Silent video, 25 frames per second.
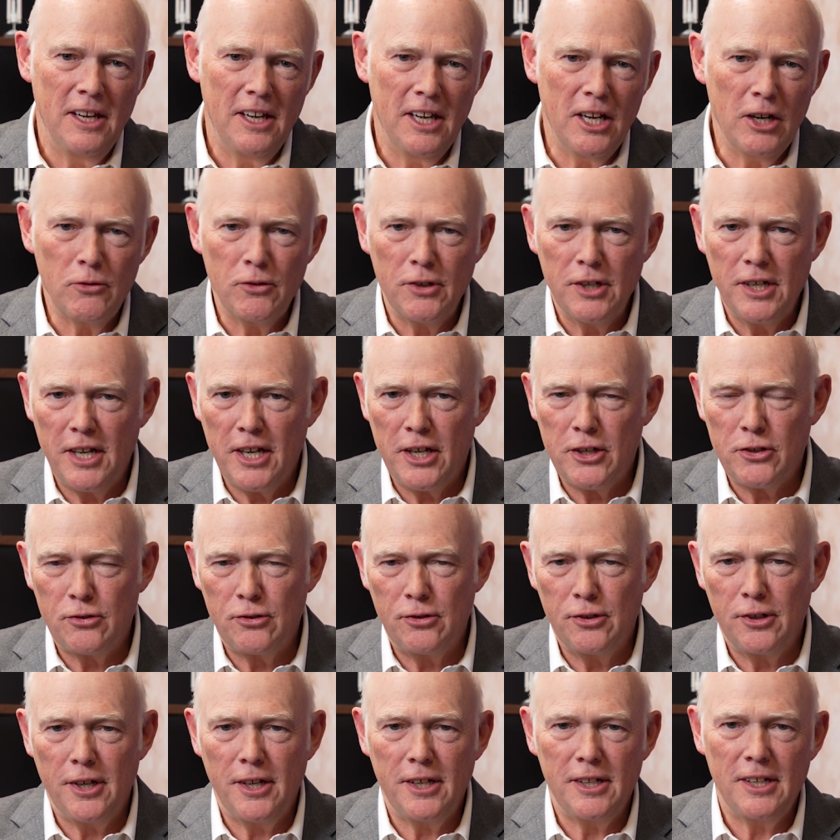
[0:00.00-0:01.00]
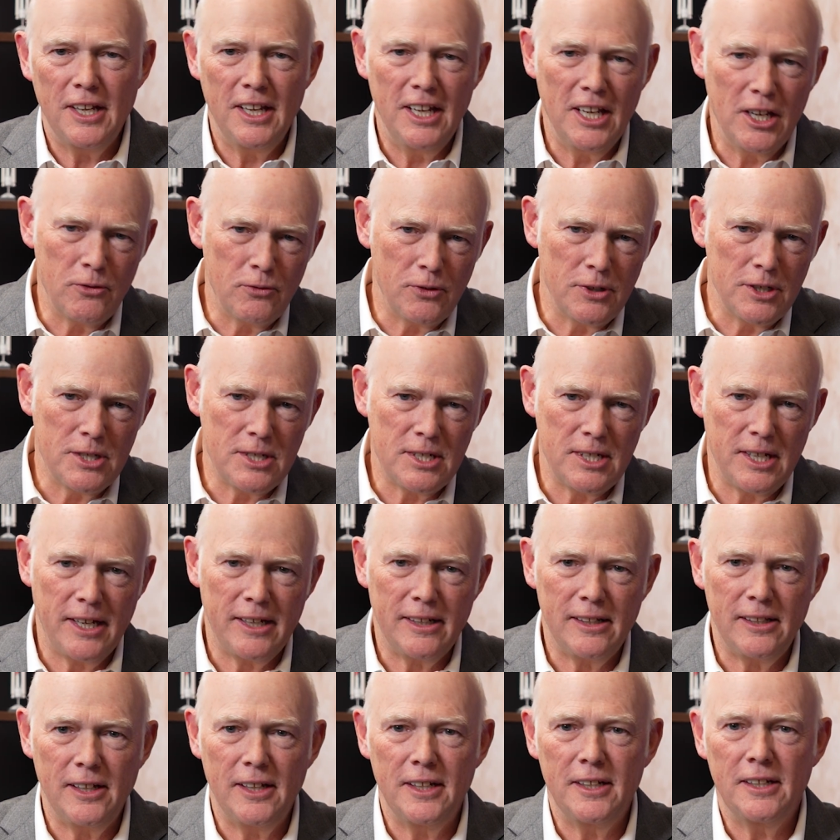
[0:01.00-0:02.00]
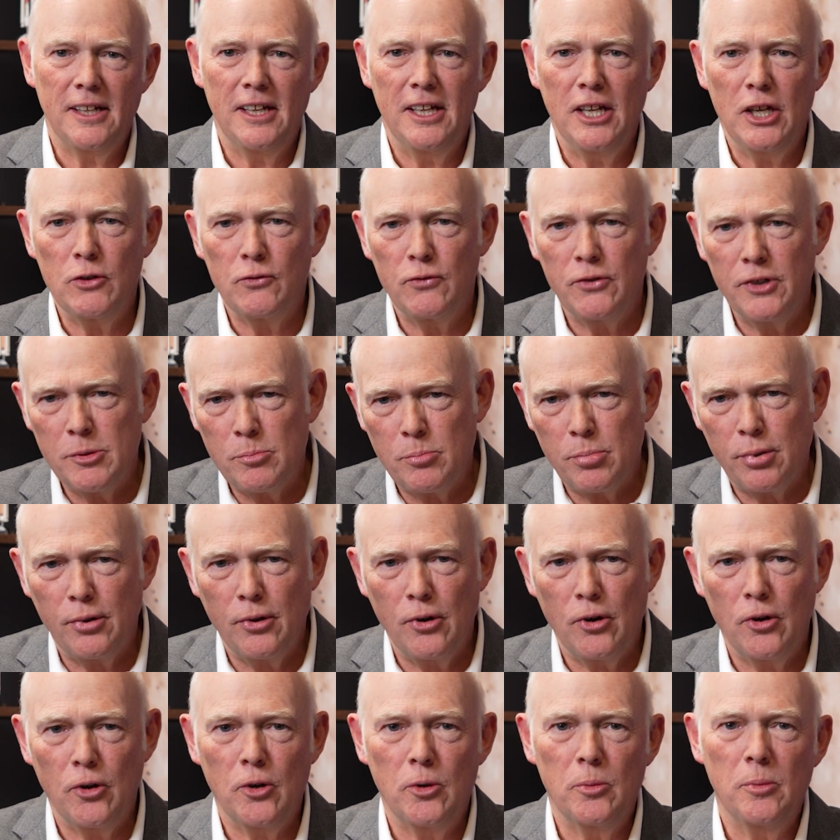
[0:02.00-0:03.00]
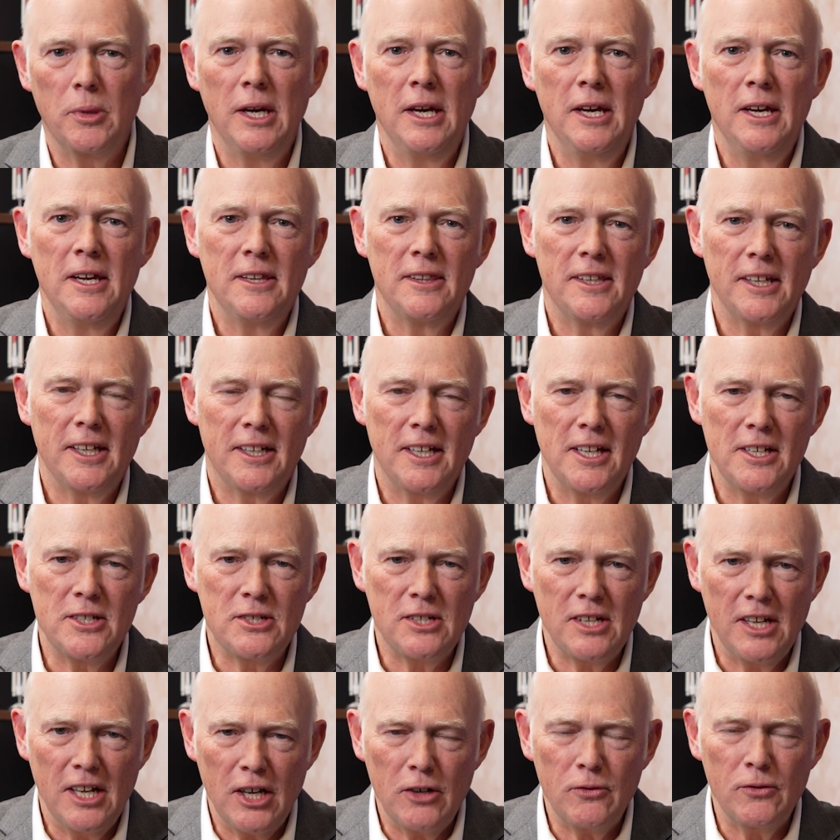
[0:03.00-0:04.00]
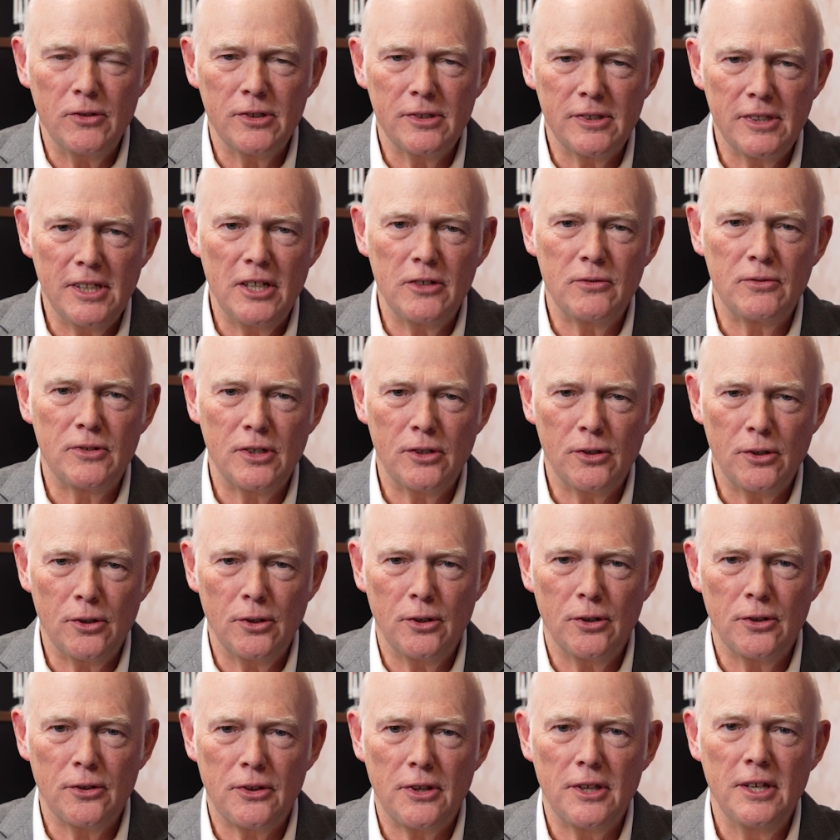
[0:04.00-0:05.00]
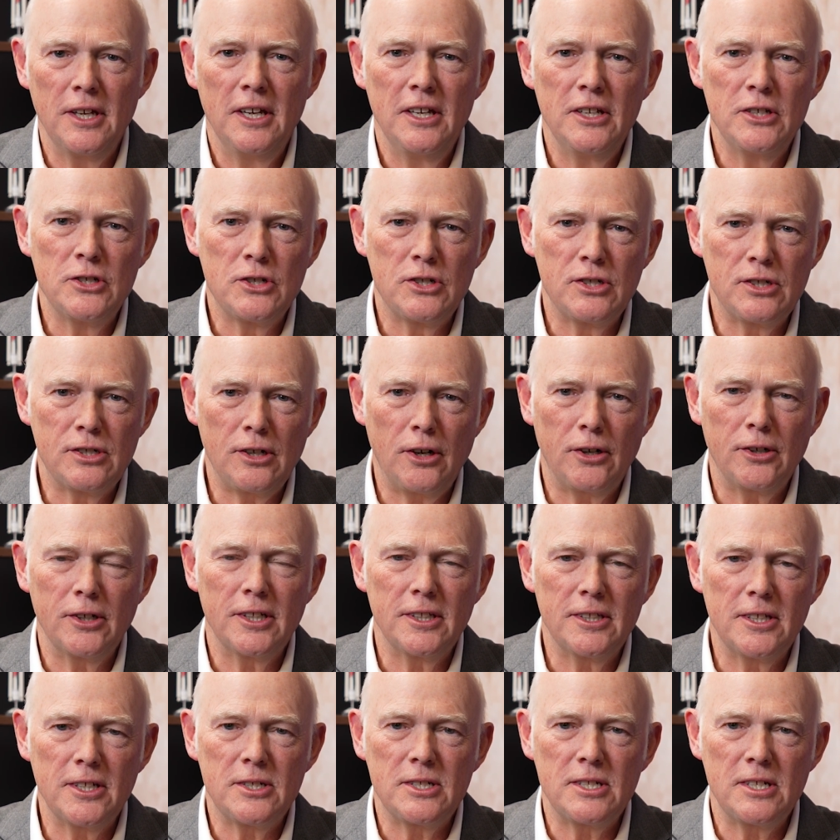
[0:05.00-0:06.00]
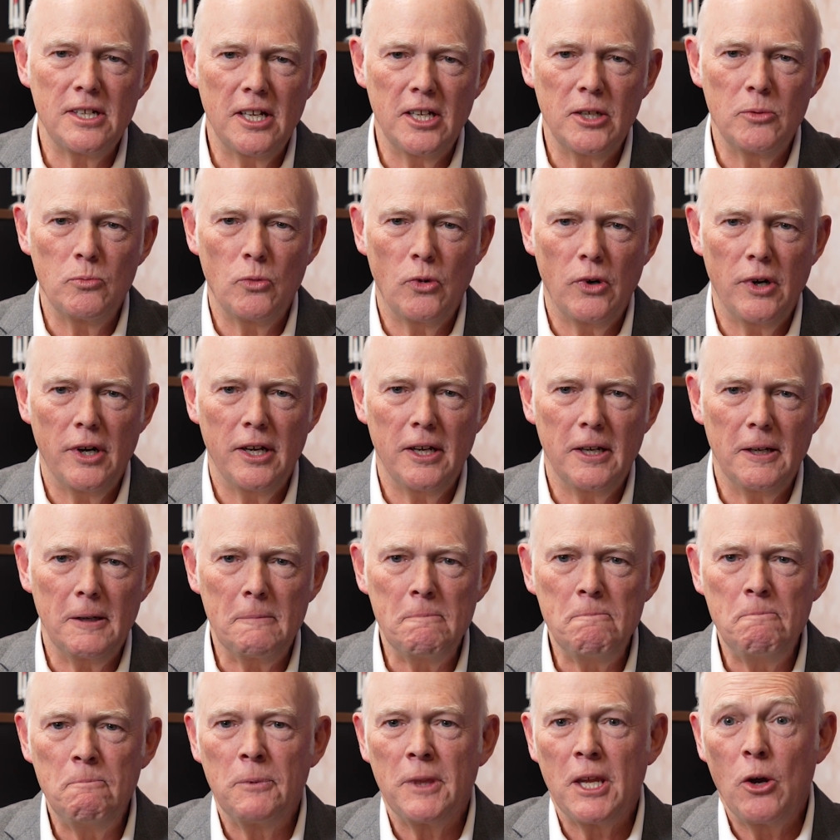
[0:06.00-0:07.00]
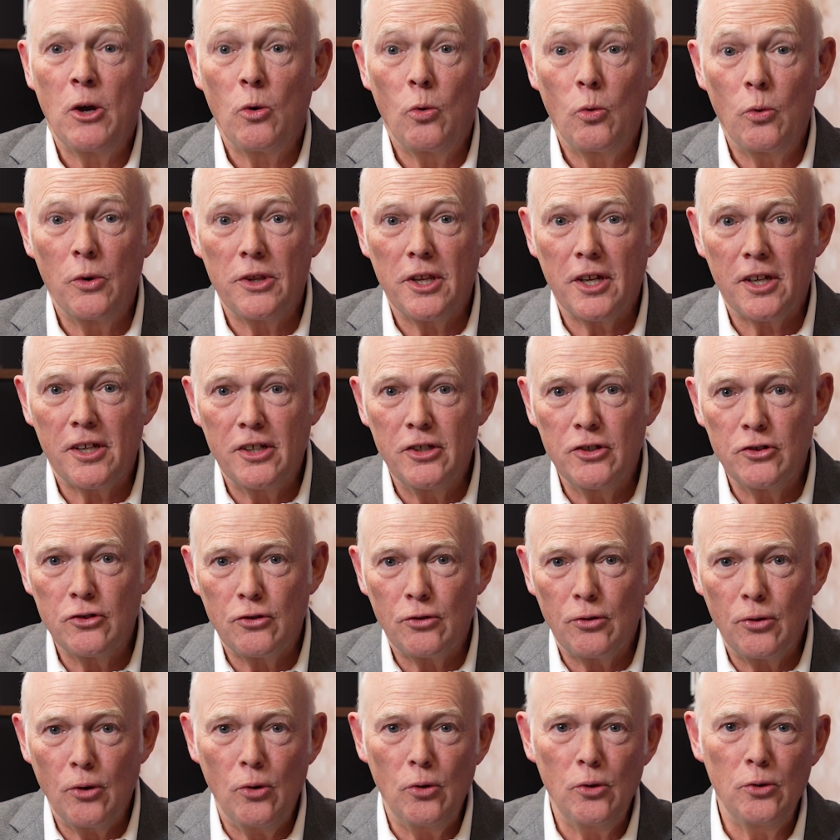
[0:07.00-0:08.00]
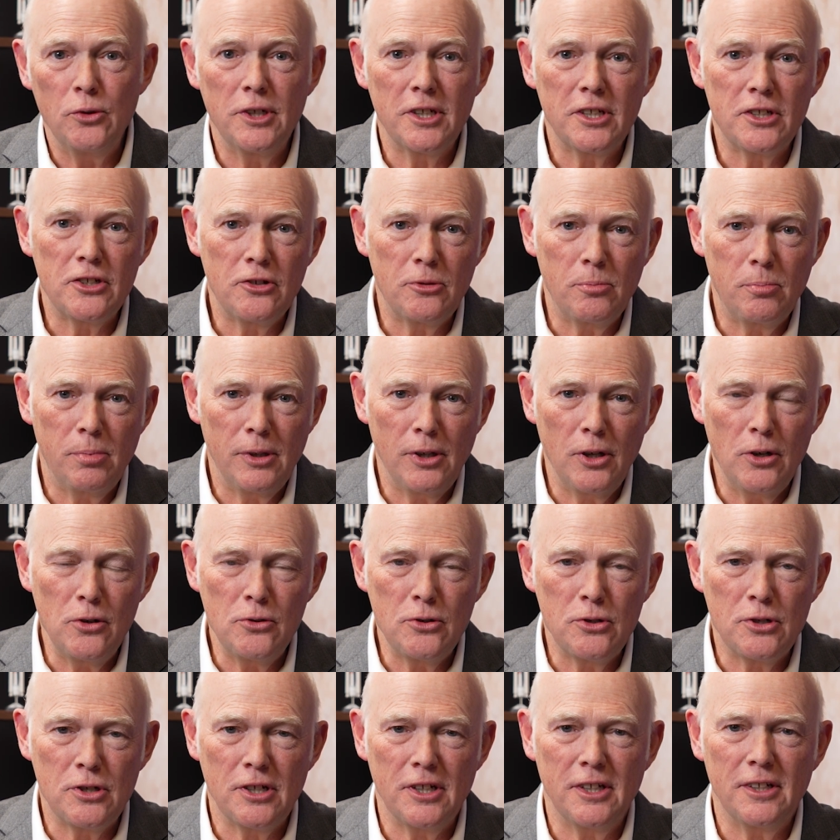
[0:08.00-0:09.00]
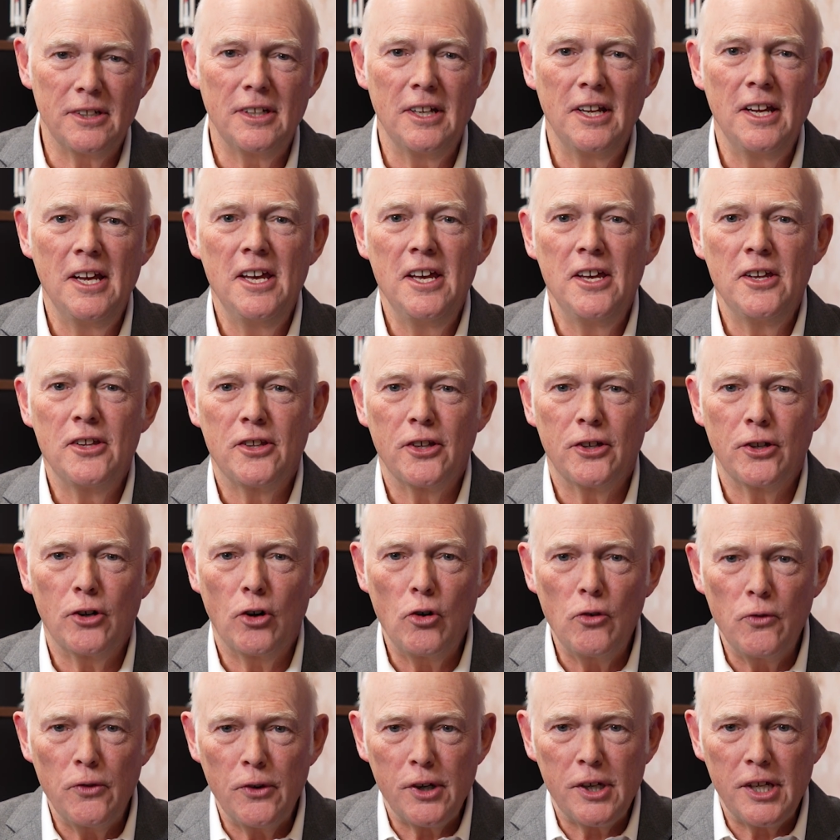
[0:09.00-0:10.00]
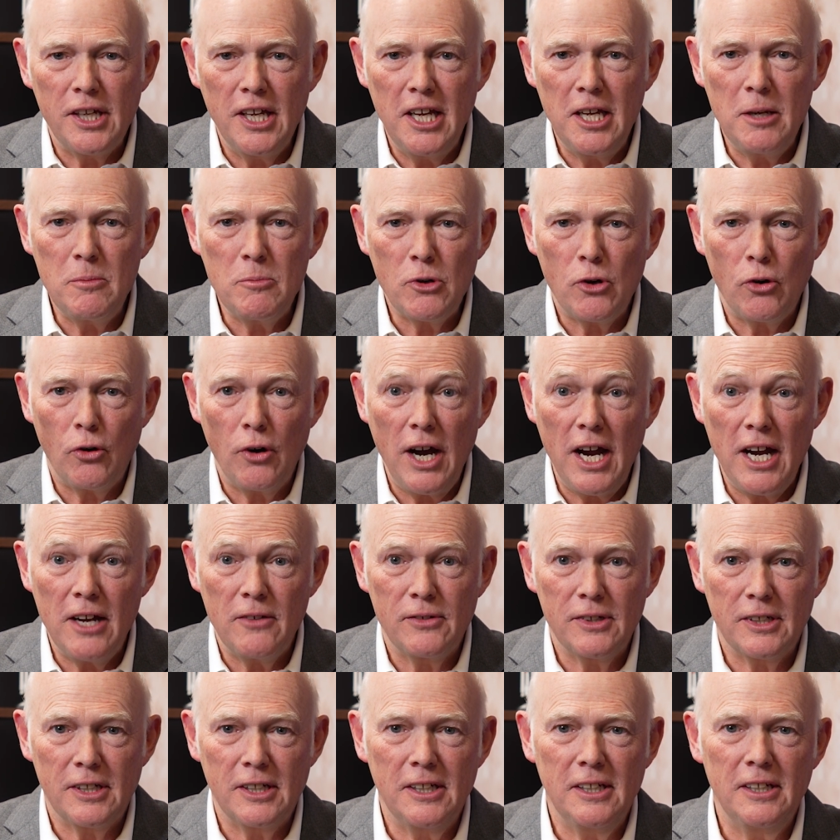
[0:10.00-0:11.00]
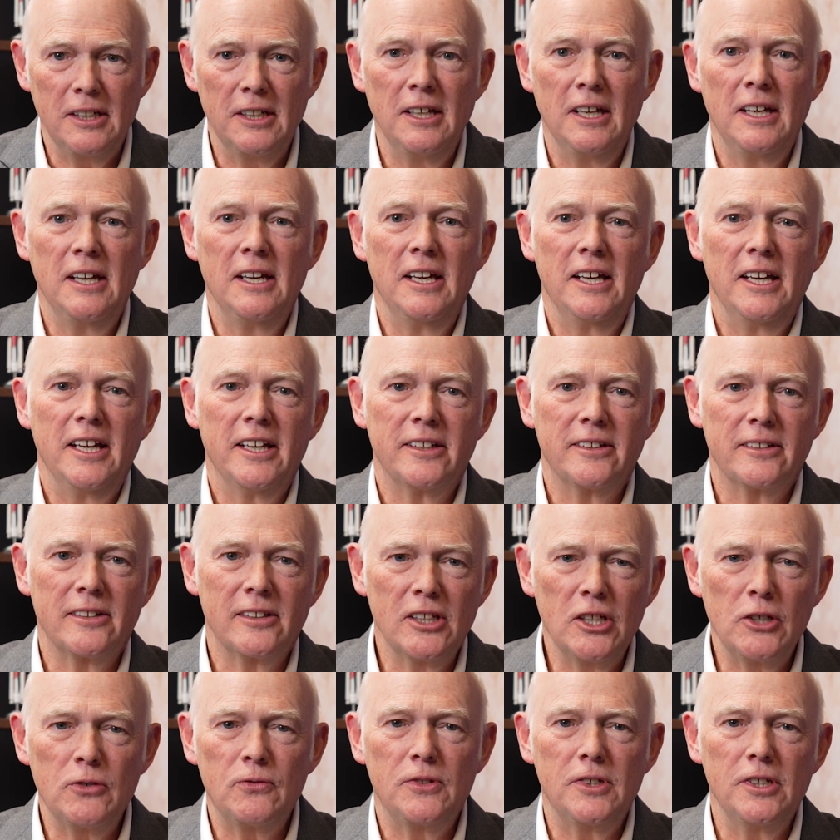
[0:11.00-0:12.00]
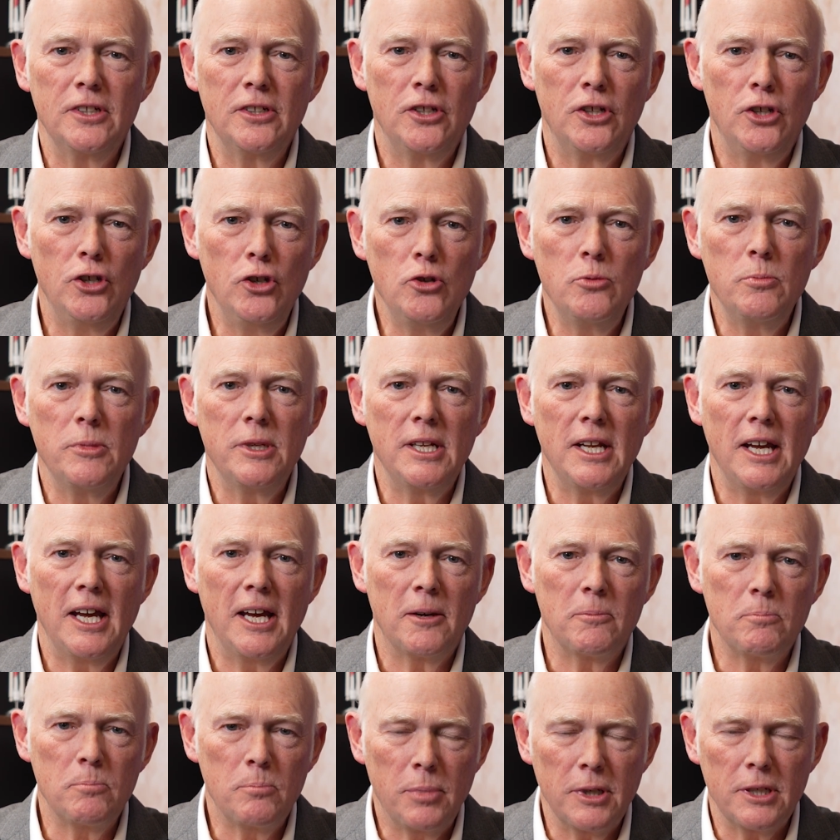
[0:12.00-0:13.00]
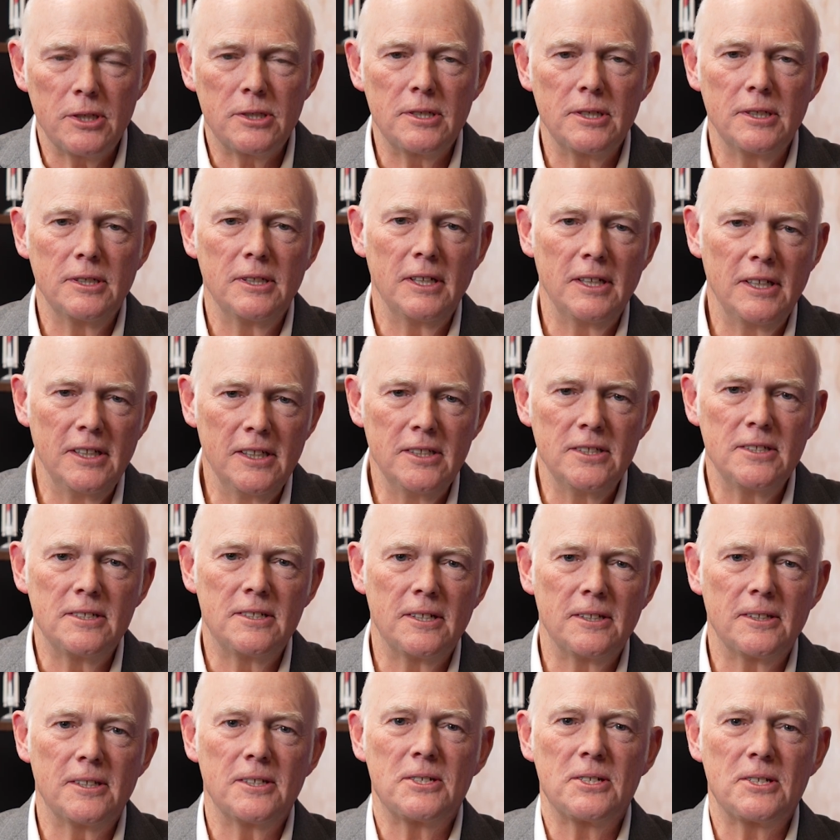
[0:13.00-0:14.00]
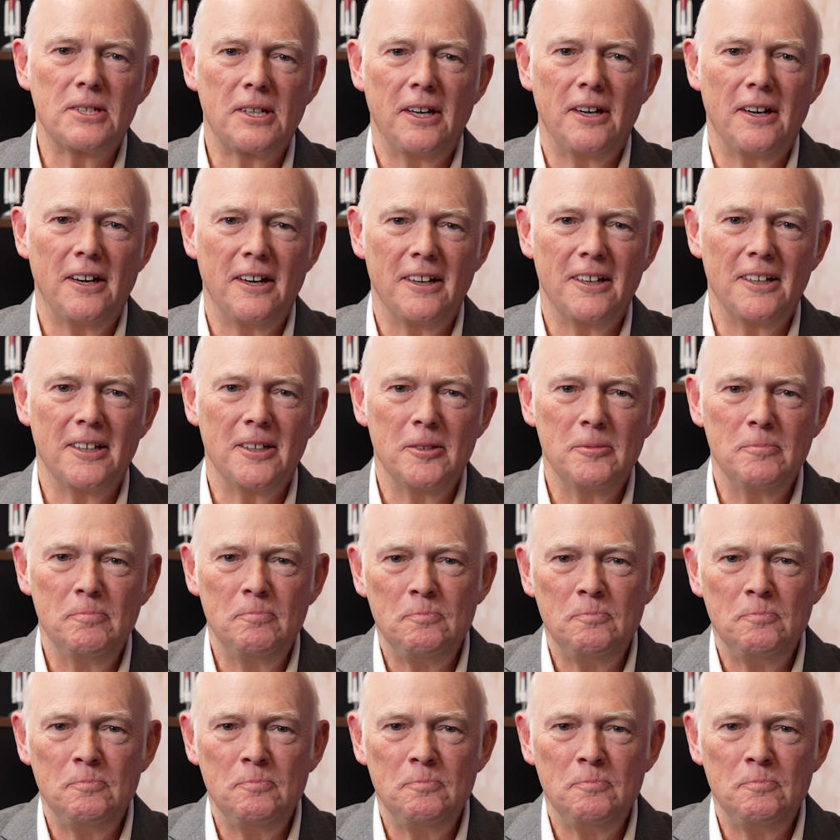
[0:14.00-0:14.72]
Every astronaut, every satellite, every probe that has ever left Earth started the same way, with a controlled explosion that overcame gravity and lifted human ambition into the sky.